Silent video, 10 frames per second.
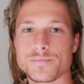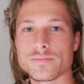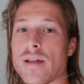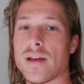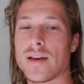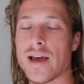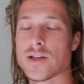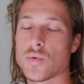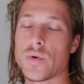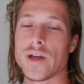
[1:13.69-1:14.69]
I think
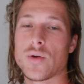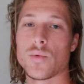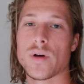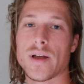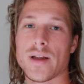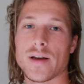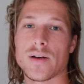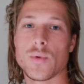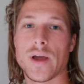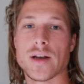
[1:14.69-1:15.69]
next week
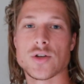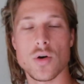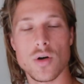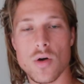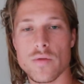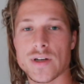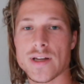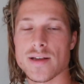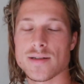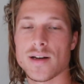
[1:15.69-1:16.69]
when we get COVID
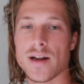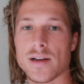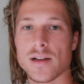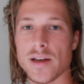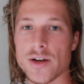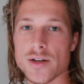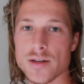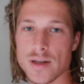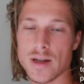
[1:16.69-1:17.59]
tested and cleared,